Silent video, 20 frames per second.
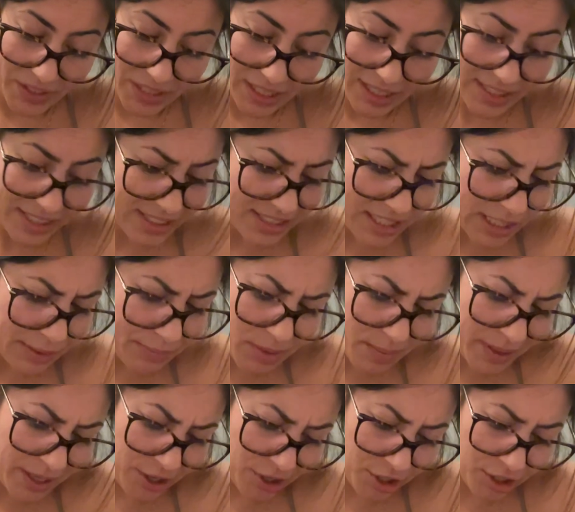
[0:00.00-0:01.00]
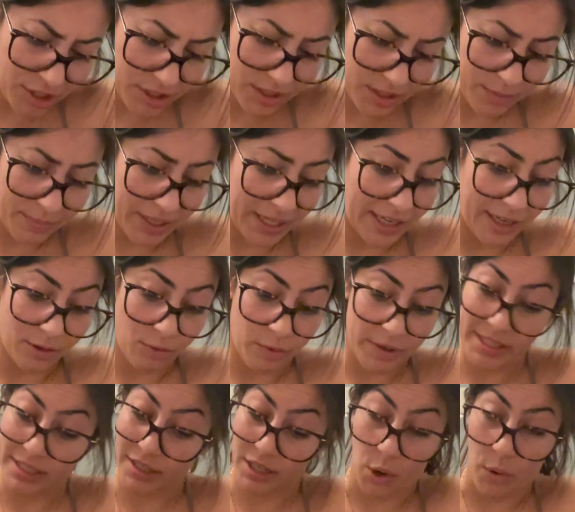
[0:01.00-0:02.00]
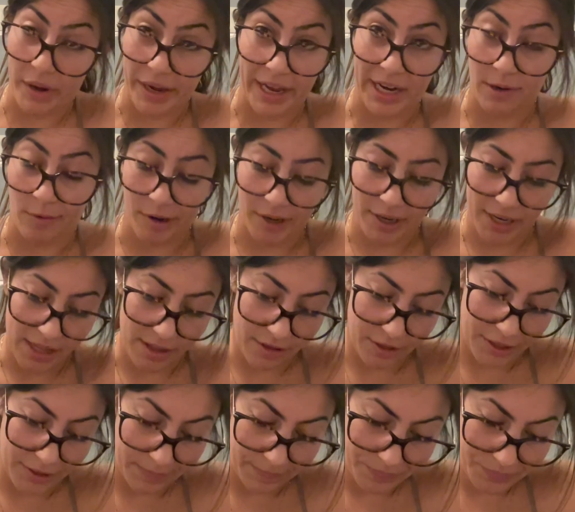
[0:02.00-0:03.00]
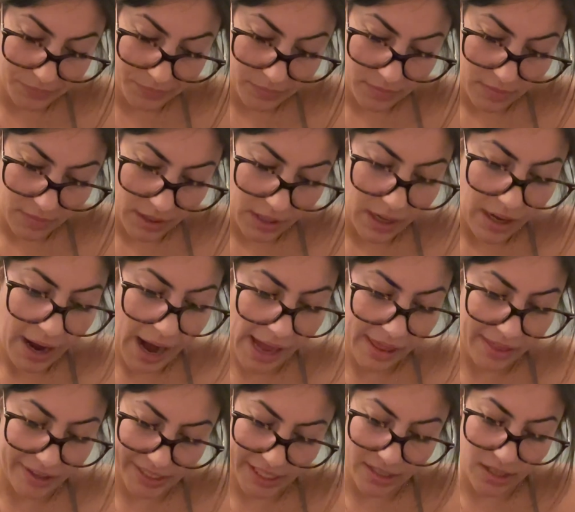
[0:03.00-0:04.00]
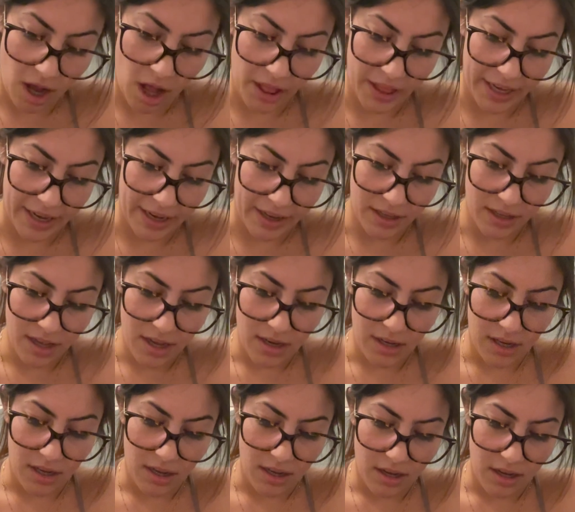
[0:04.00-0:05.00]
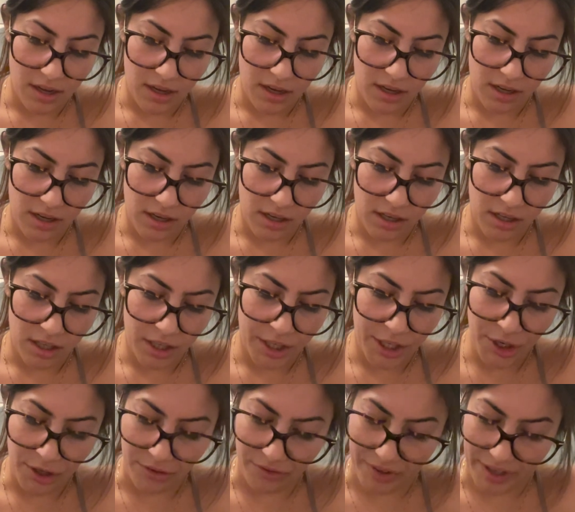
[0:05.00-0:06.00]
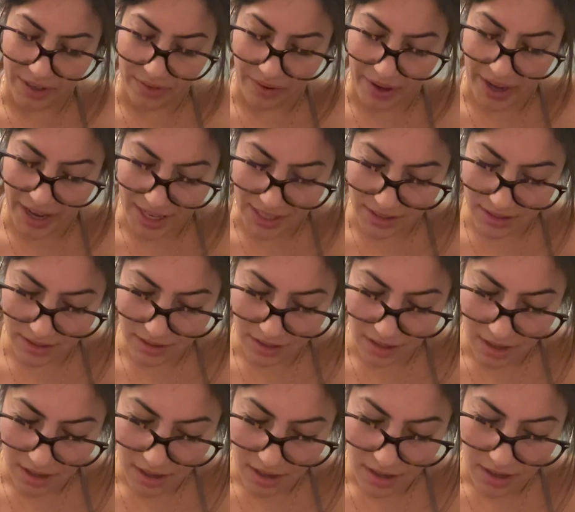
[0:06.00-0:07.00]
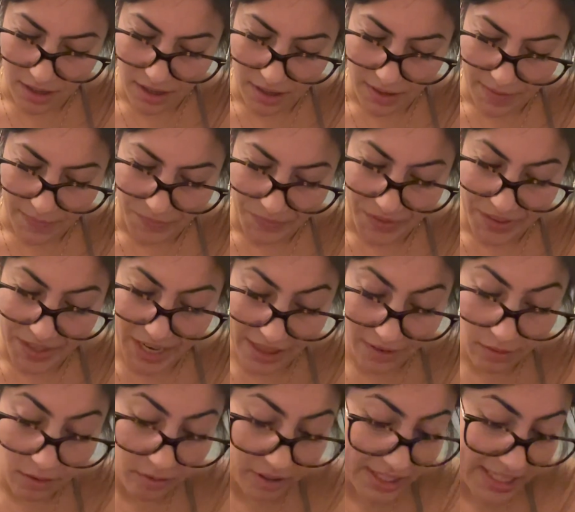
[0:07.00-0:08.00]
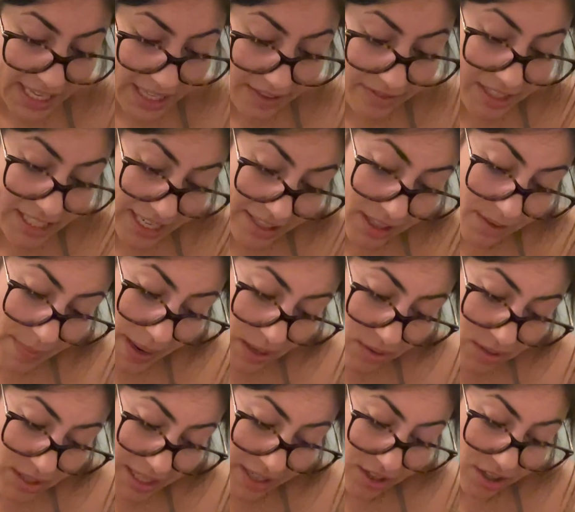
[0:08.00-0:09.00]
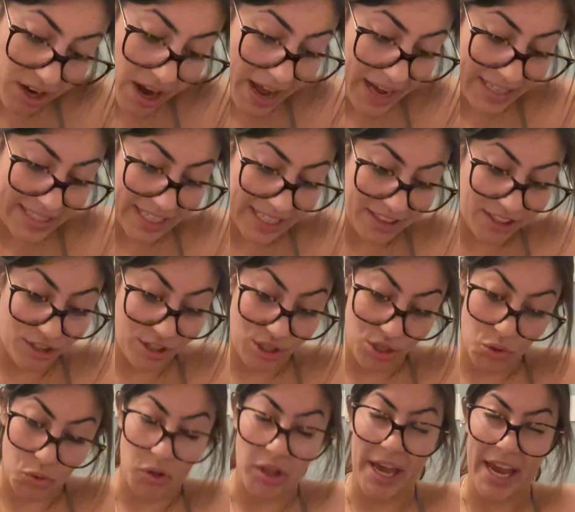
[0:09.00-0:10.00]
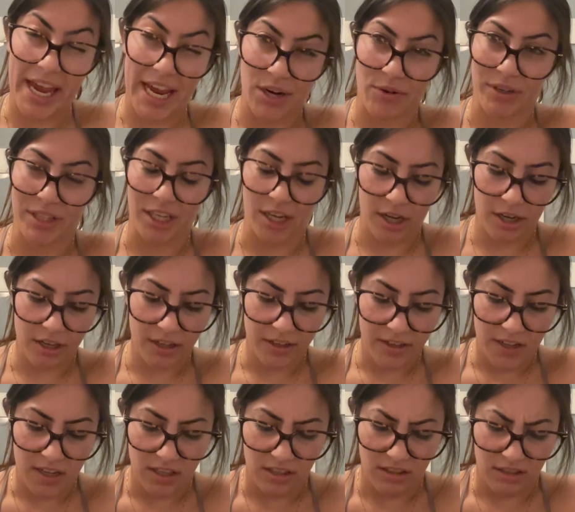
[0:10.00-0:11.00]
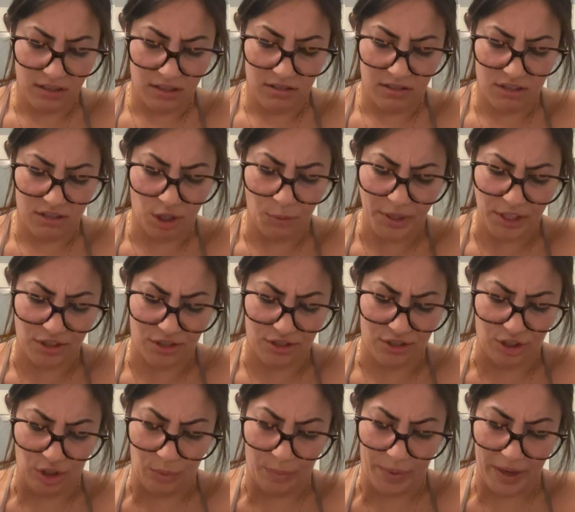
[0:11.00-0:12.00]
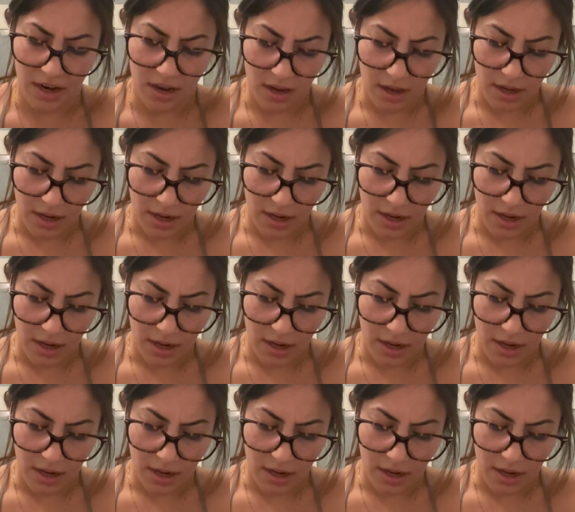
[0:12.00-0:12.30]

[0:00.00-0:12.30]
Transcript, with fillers: It didn't seem to be hurt, but it wasn't going anywhere either. I looked at Talia. You're afraid of heights. Now that we were safely down the mountain, her eyes had their usual angry look. Don't be stupid.